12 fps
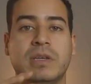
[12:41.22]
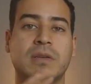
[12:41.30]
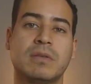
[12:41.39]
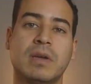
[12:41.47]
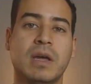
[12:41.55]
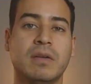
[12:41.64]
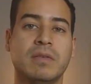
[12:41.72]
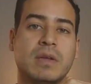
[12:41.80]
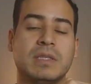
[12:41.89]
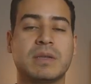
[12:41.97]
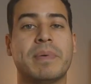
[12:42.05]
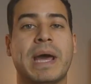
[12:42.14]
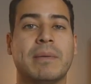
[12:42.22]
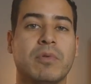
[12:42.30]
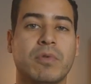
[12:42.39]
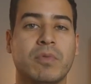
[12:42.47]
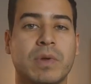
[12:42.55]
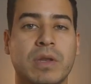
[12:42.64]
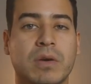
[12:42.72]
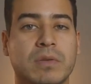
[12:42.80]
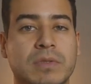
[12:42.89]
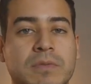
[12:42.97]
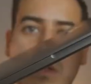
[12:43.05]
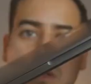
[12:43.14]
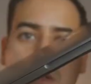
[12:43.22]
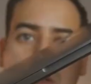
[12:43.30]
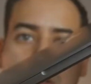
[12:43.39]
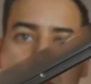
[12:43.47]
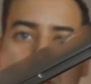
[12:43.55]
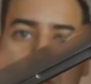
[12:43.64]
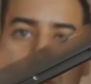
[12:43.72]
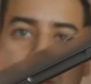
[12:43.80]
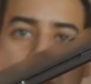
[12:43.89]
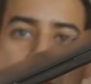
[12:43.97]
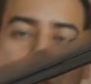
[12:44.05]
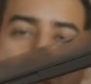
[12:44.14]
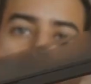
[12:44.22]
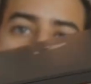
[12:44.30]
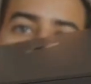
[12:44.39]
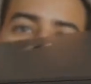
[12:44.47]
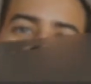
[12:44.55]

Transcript: that kind of is compatible with Windows. From the laptop that I had